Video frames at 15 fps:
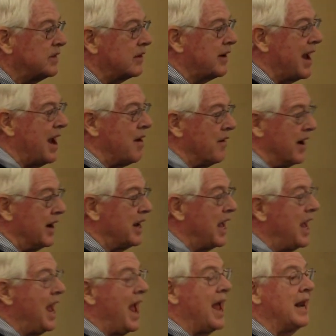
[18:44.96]
their caring,
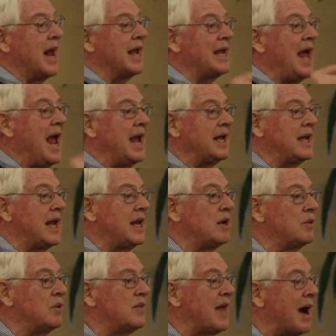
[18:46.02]
and I can't get
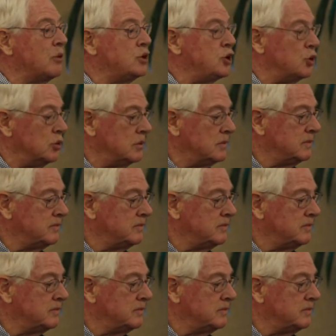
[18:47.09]
it without you.